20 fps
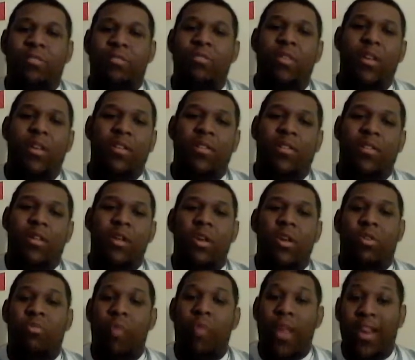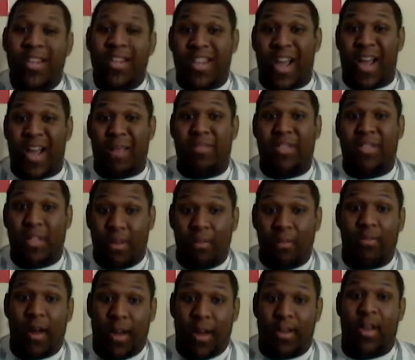Yuya's greatest
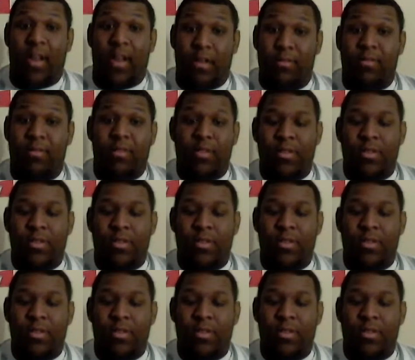obstacle right now.